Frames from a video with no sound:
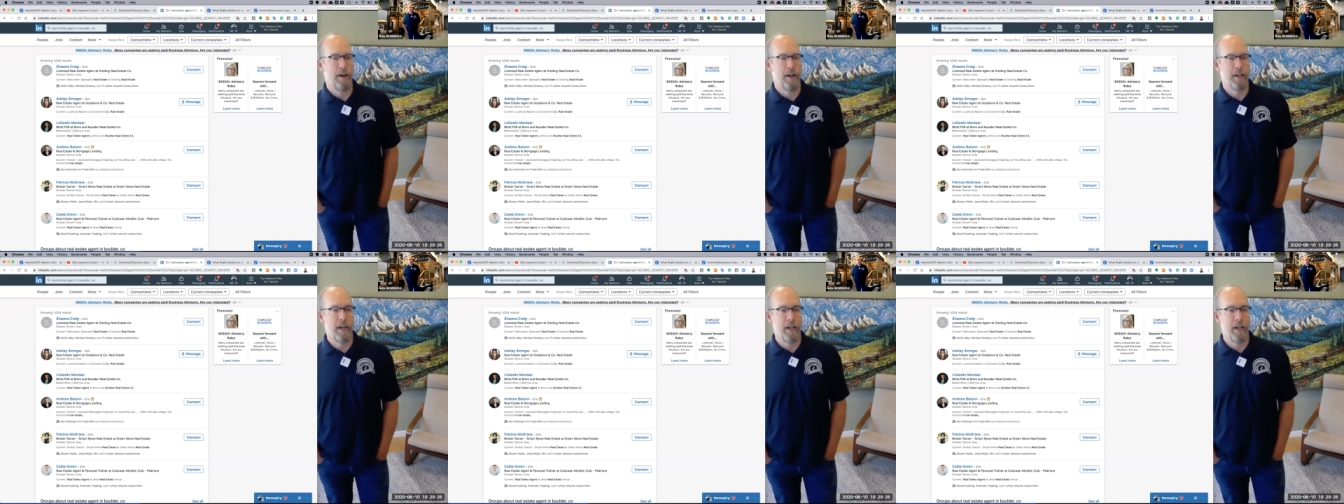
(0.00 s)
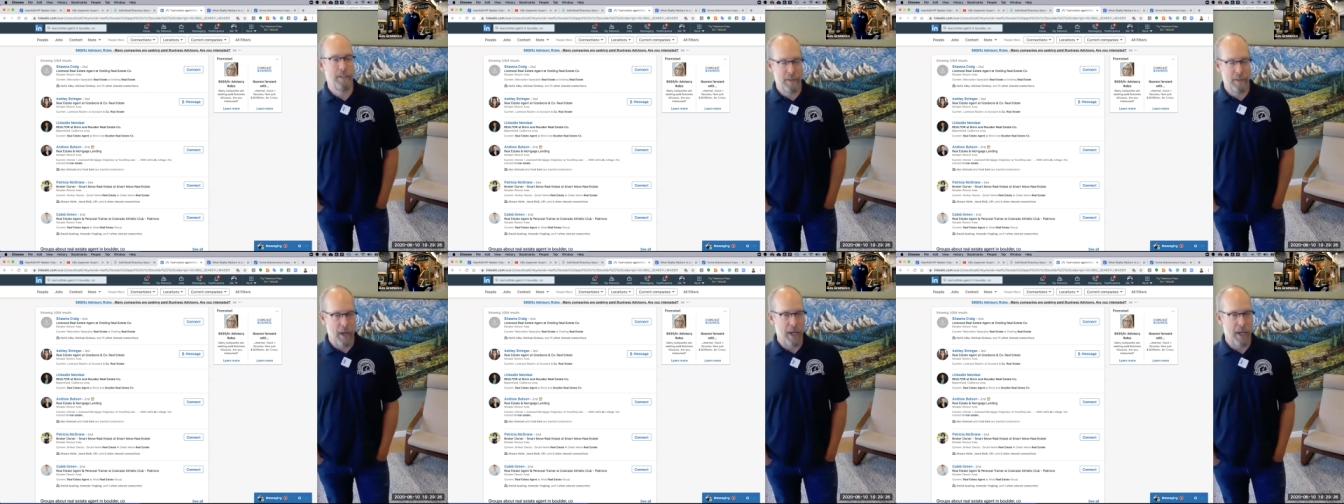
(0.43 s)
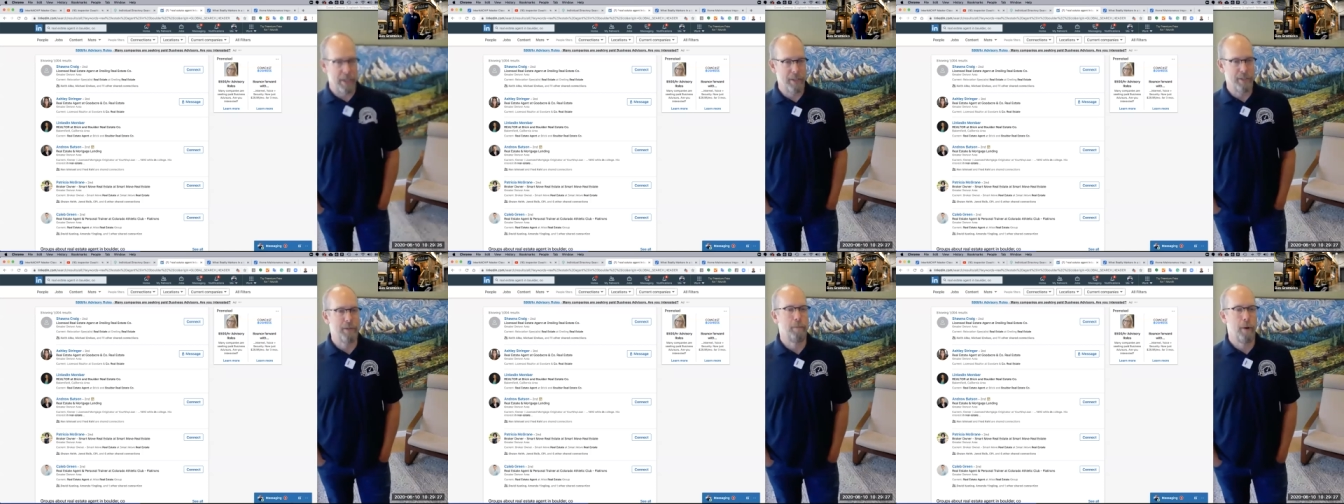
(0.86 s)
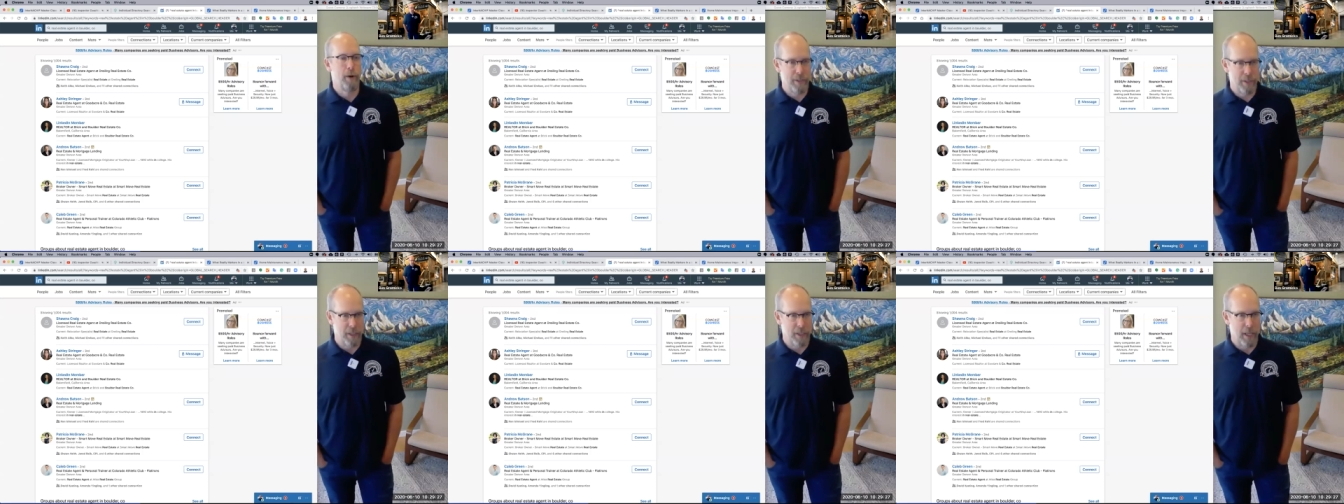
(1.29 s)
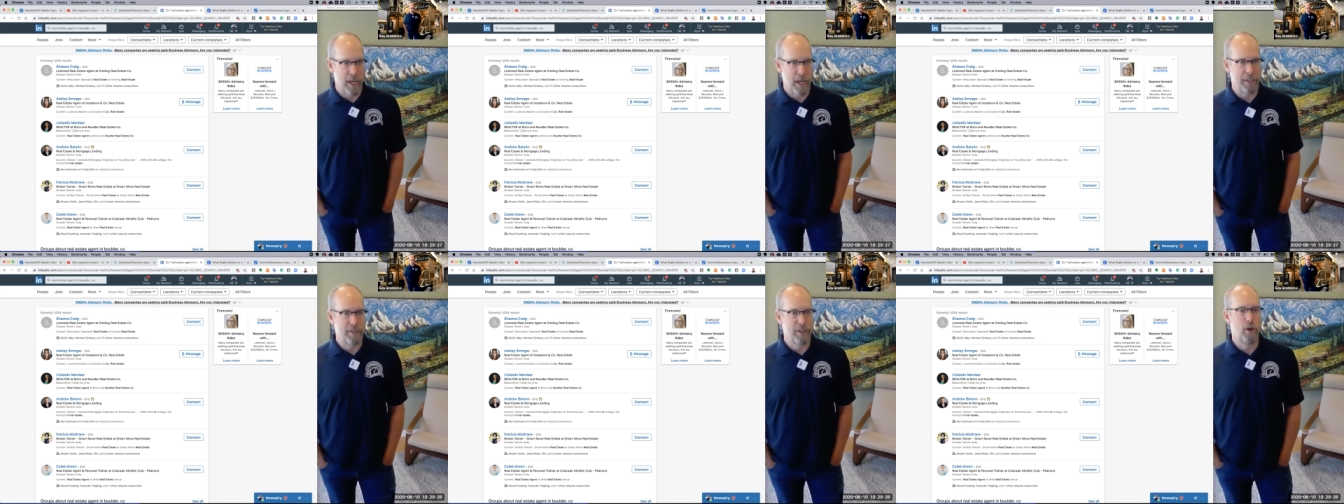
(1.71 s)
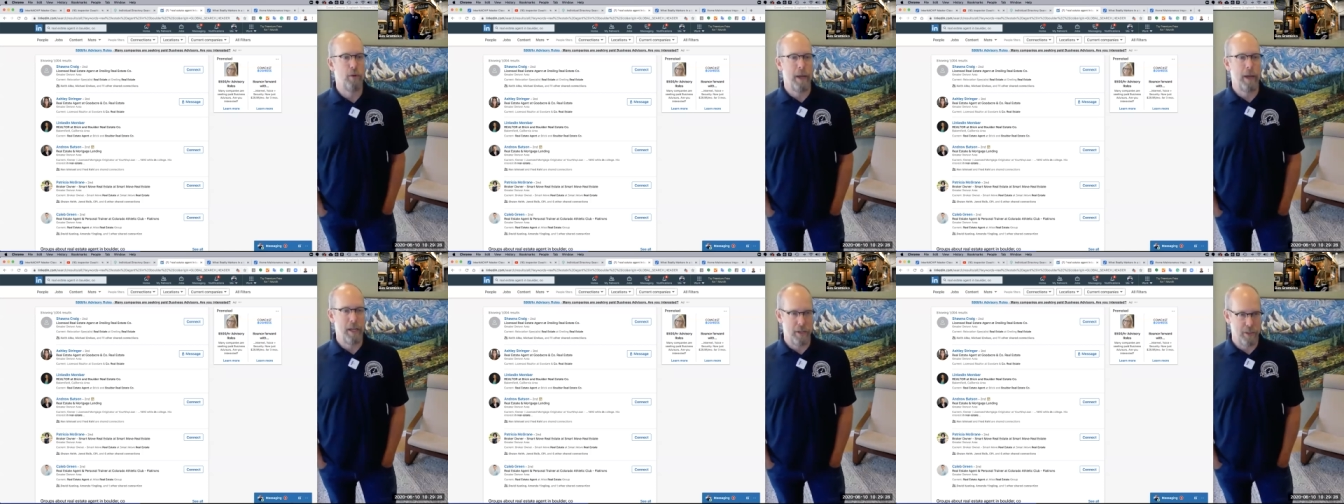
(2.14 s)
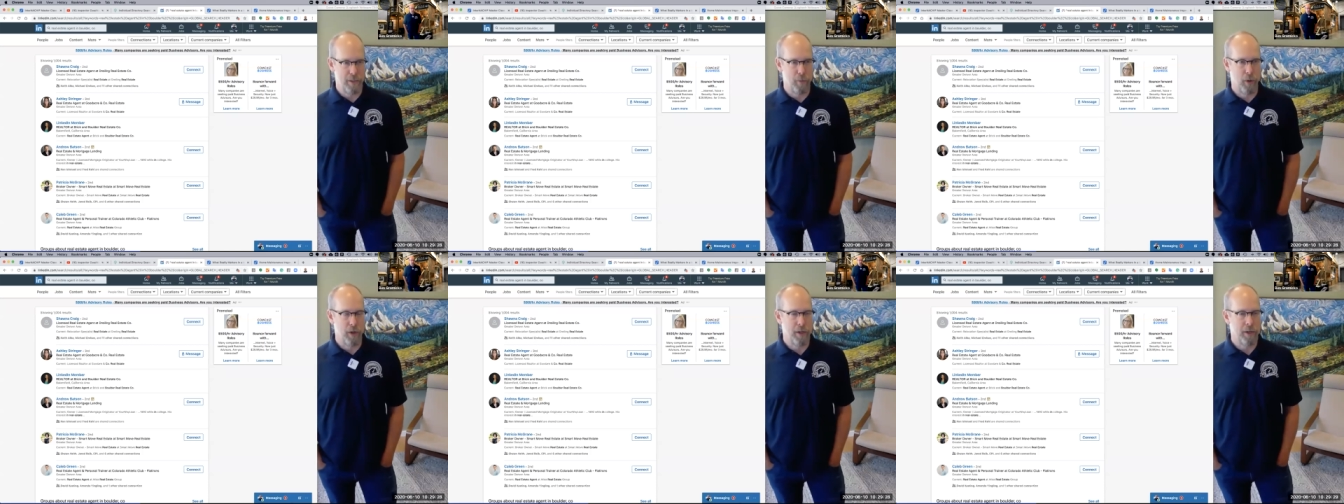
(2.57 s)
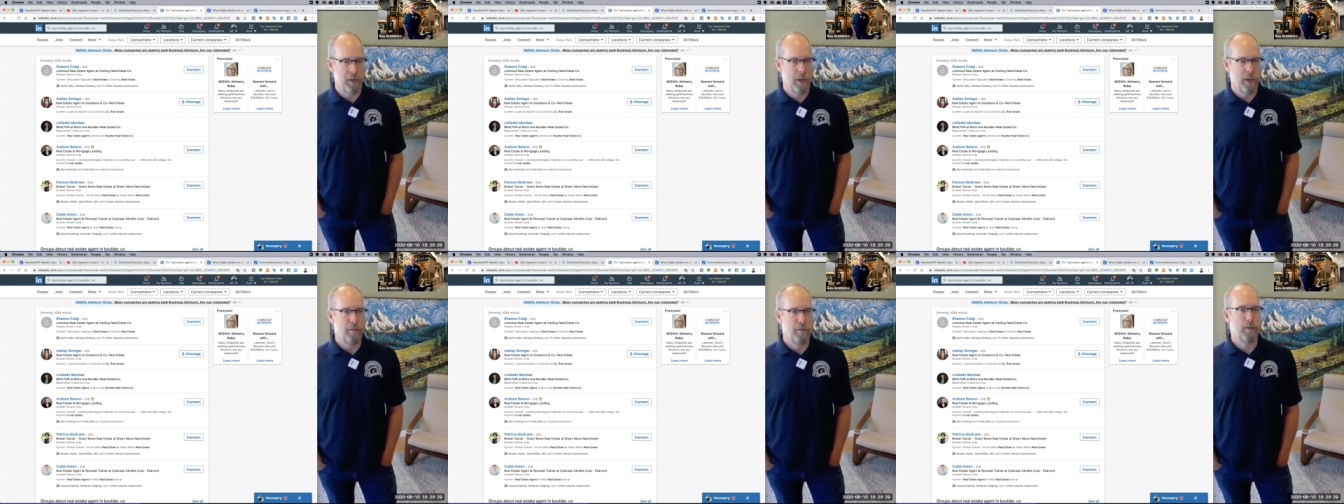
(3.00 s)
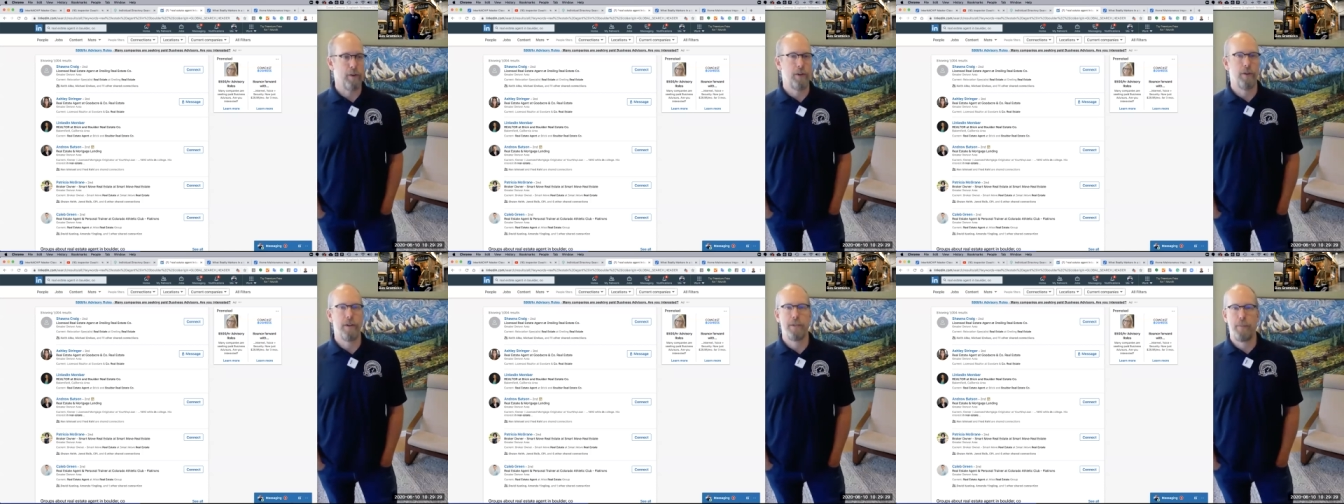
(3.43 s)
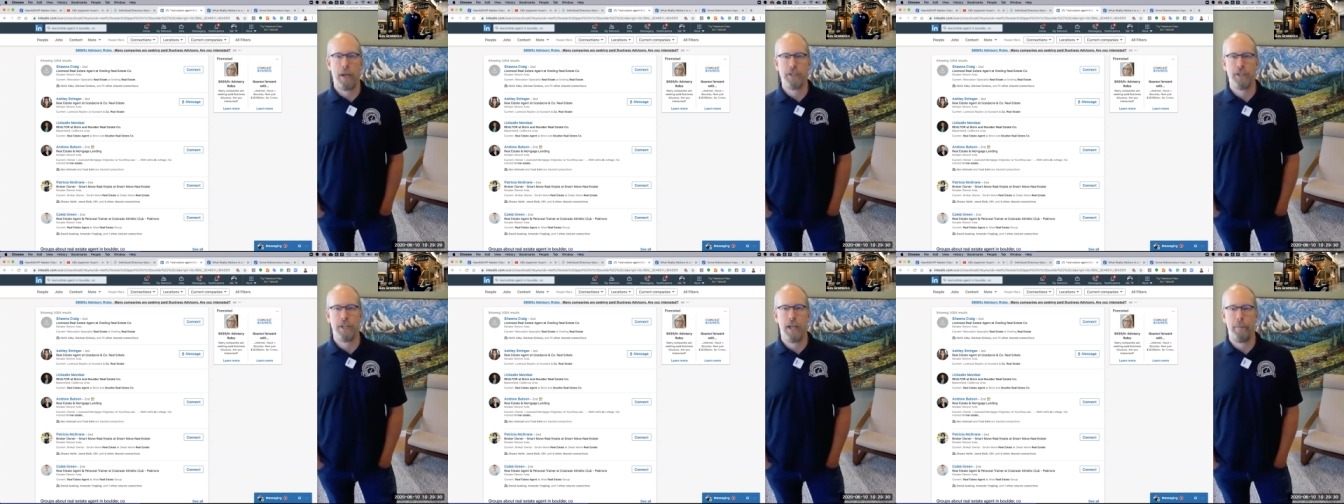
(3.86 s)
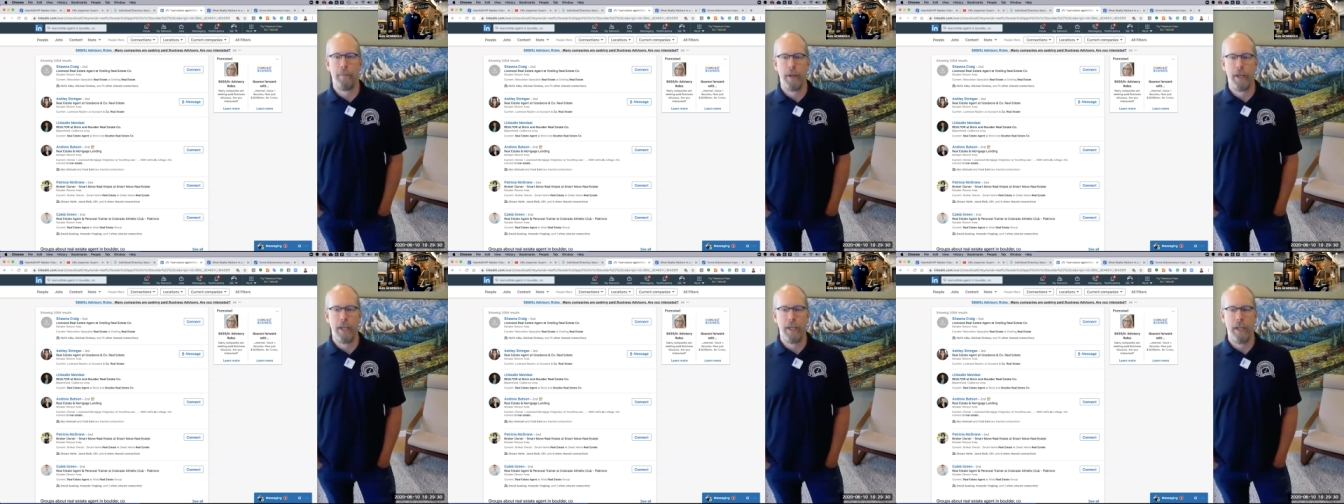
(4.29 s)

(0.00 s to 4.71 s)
customized, personalized home maintenance book for your inspection company